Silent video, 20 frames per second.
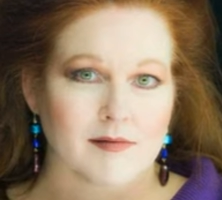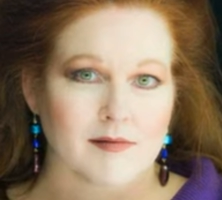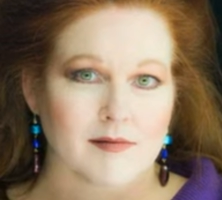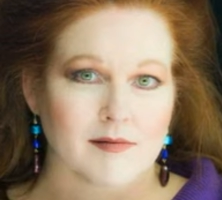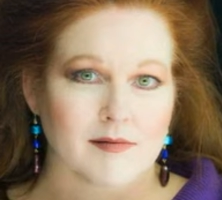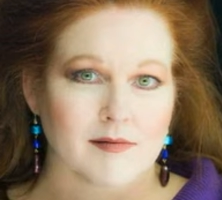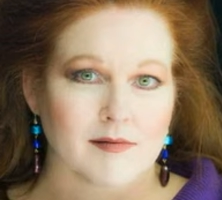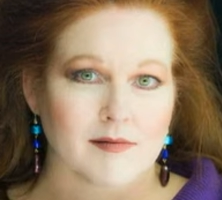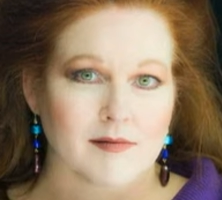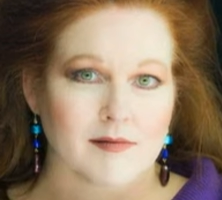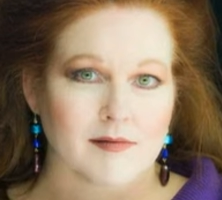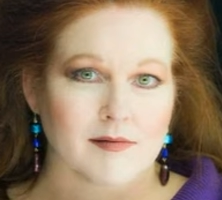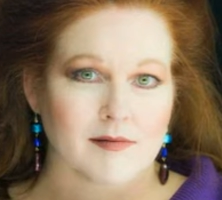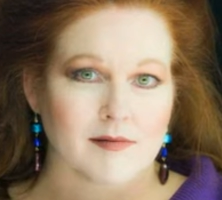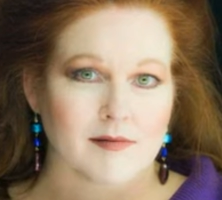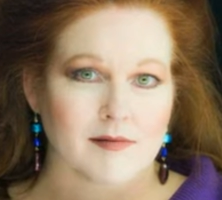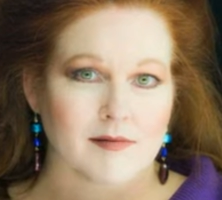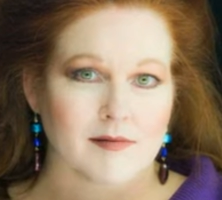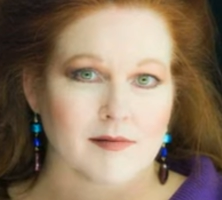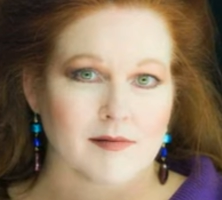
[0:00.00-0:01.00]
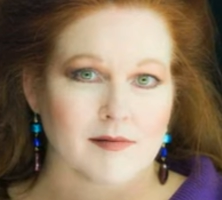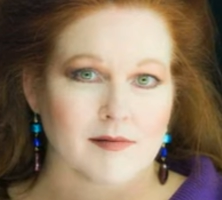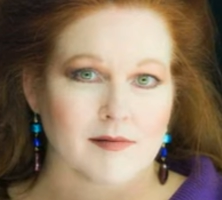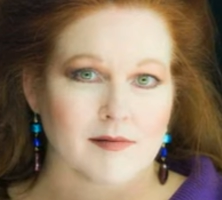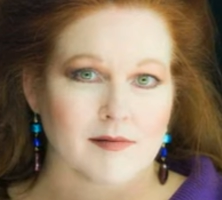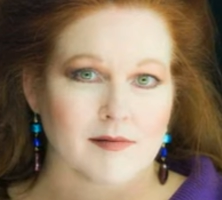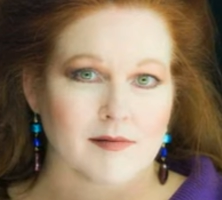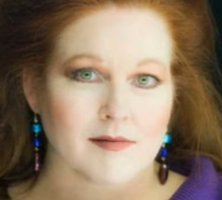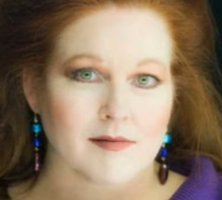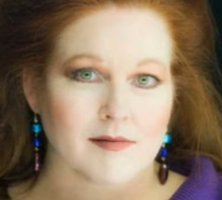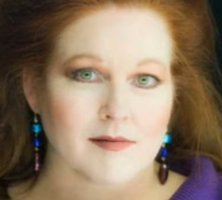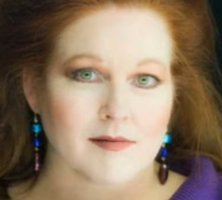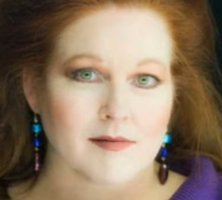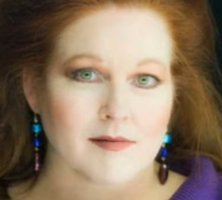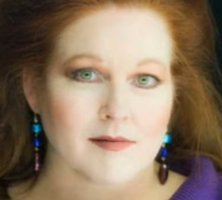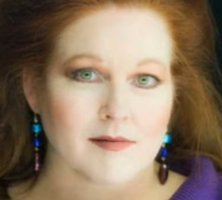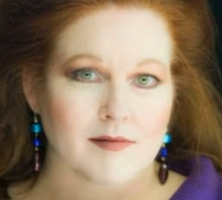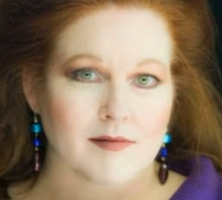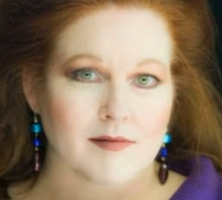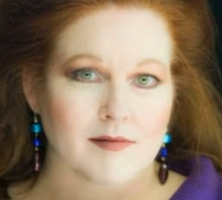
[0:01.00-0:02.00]

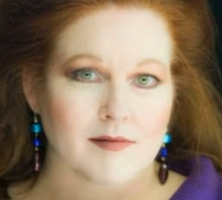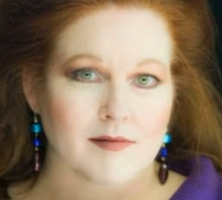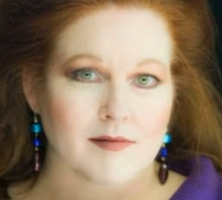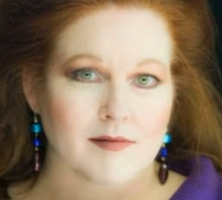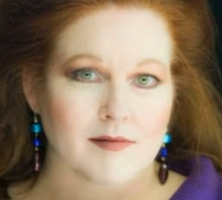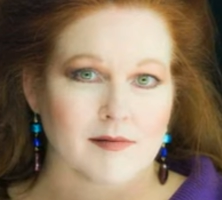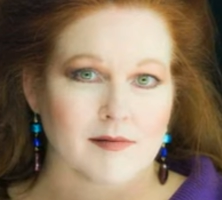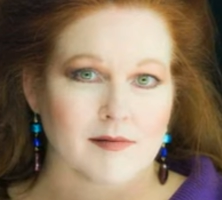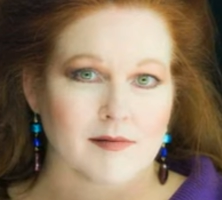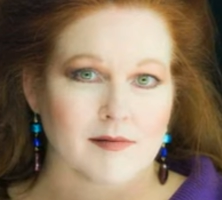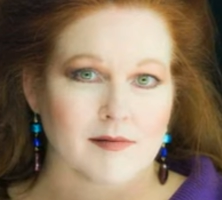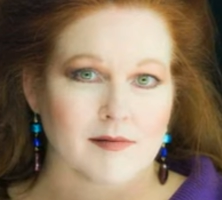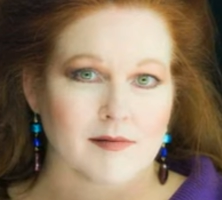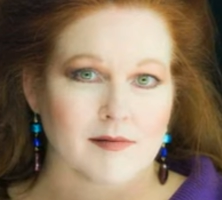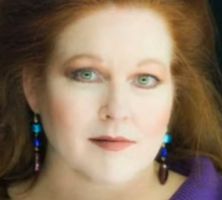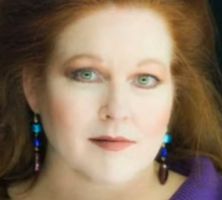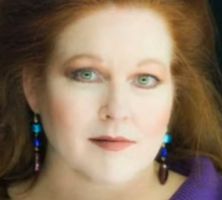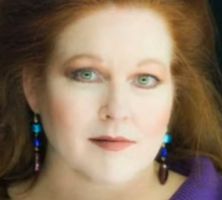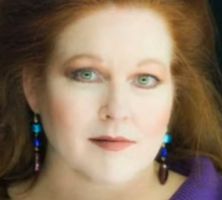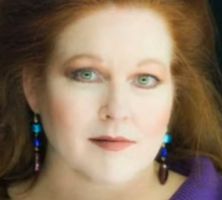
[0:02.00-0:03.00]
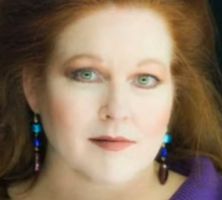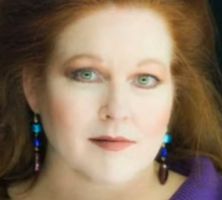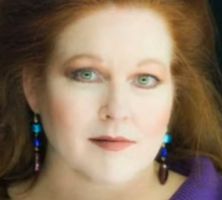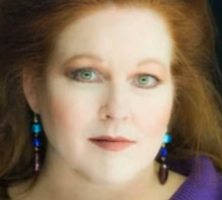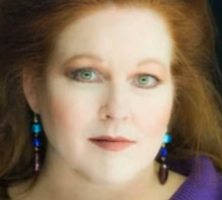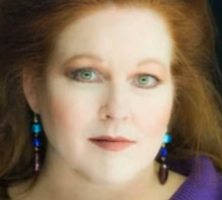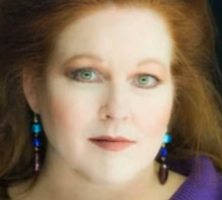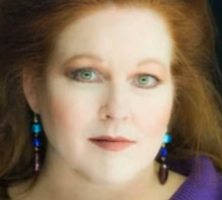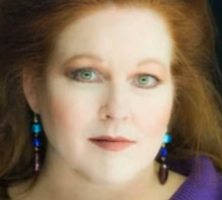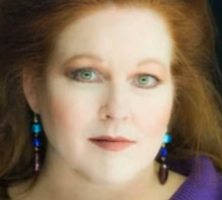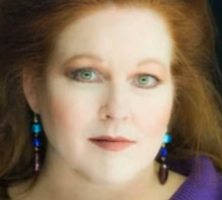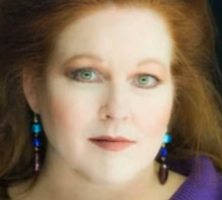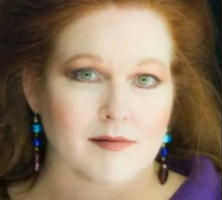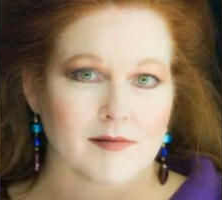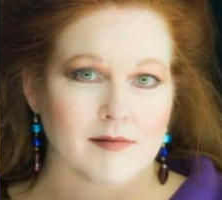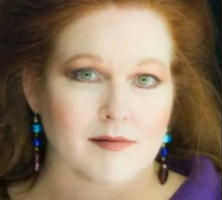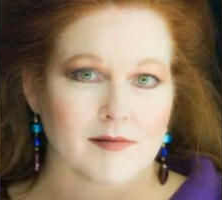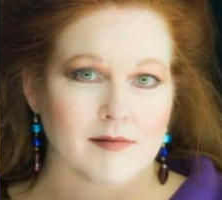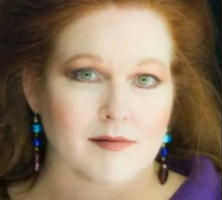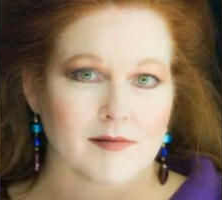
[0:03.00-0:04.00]

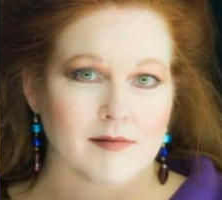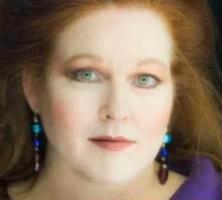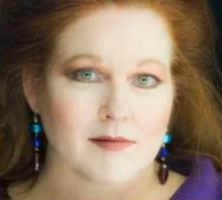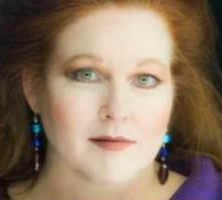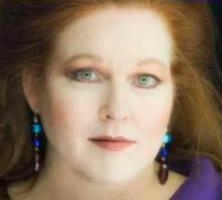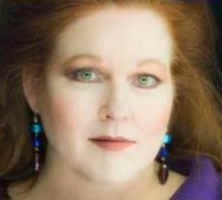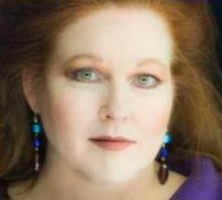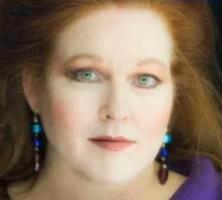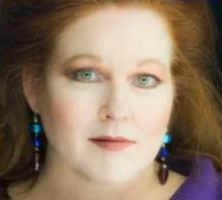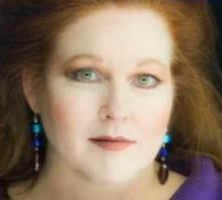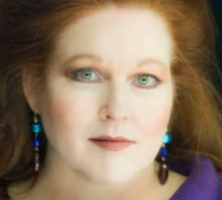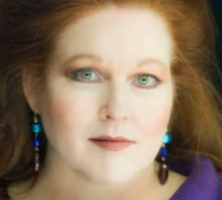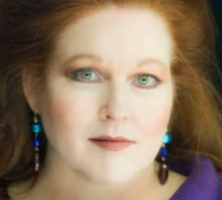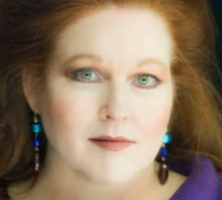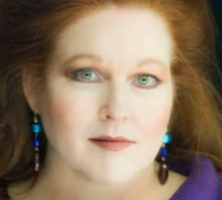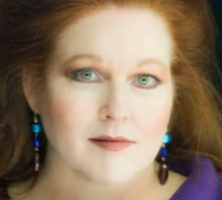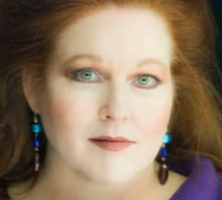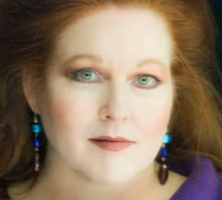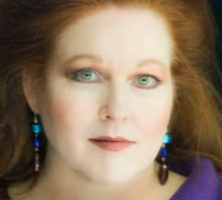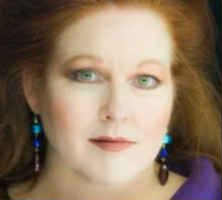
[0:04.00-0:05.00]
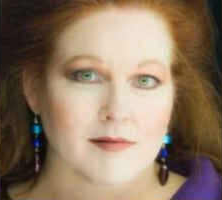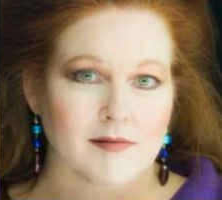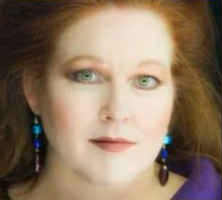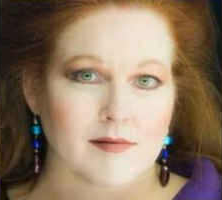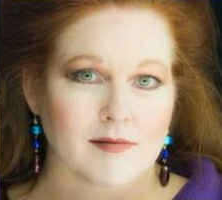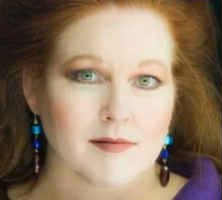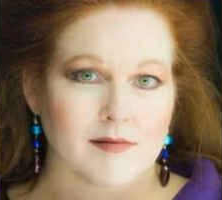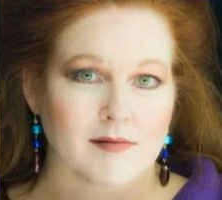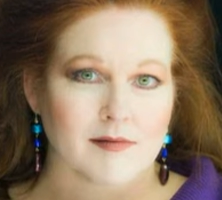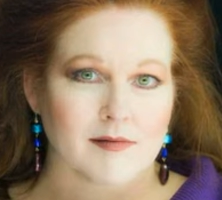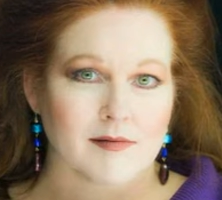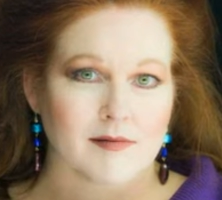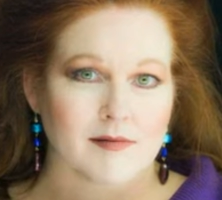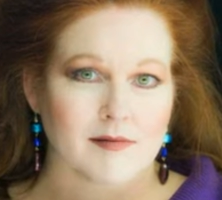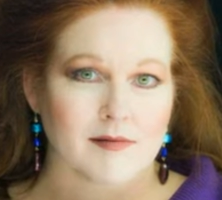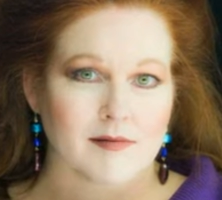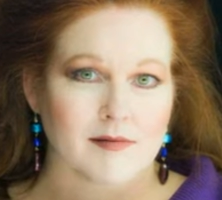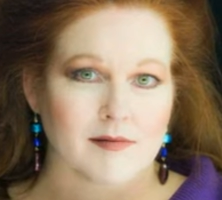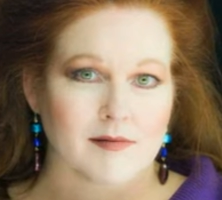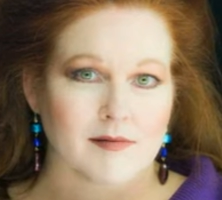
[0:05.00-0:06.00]

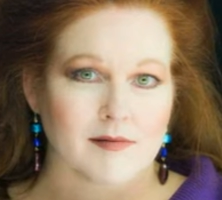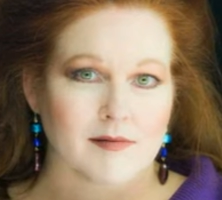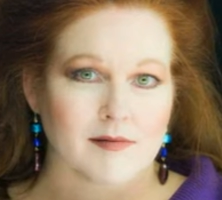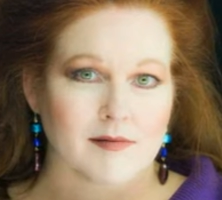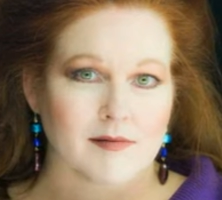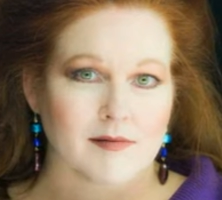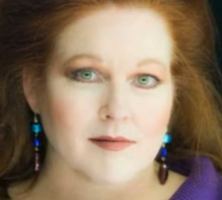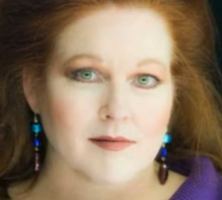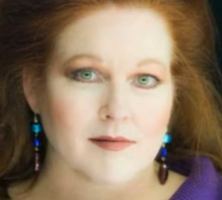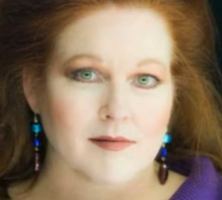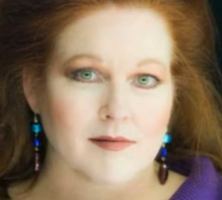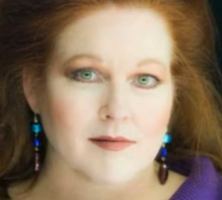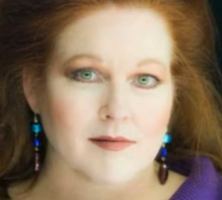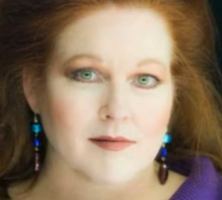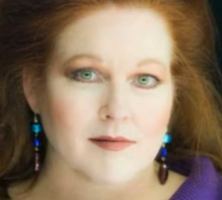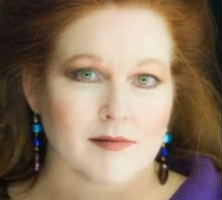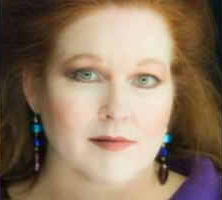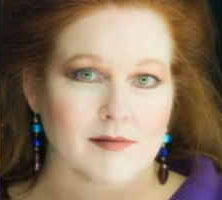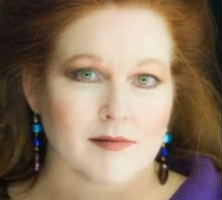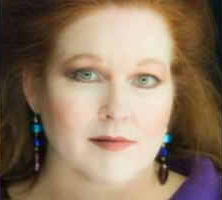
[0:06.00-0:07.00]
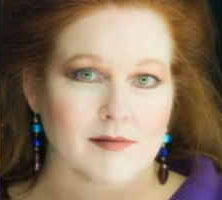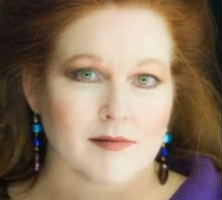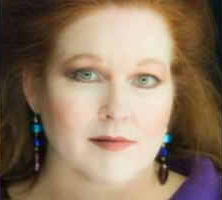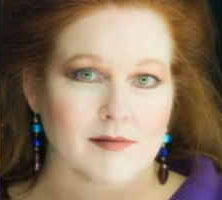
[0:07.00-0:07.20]
(no lip movement)